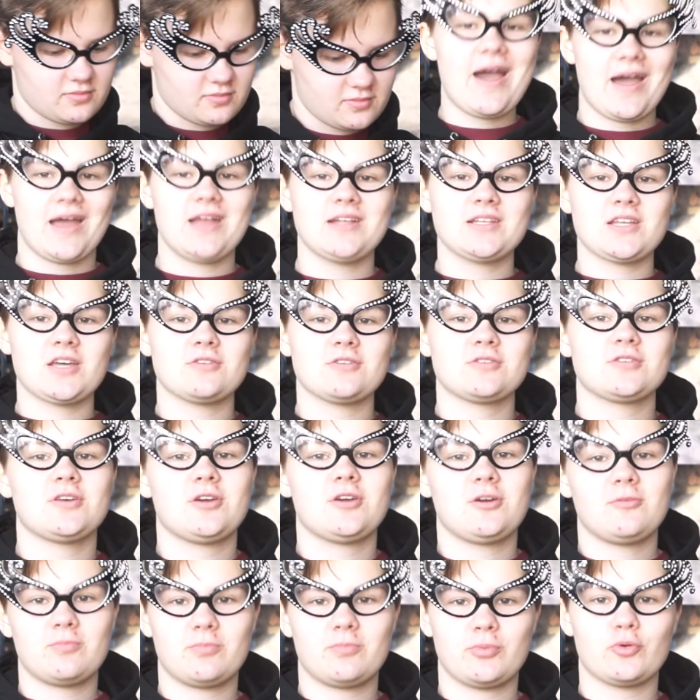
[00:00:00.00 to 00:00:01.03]
And I
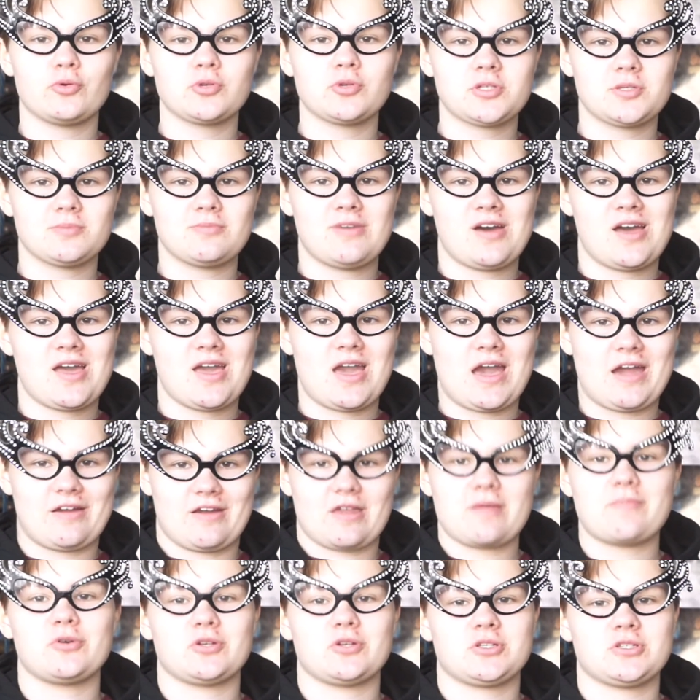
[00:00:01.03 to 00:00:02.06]
also bought my
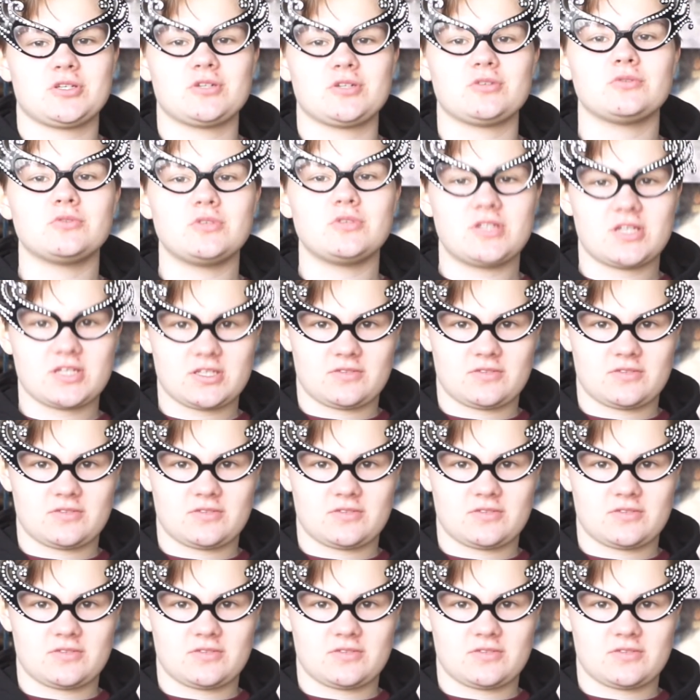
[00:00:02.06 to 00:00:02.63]
Harry Potter und das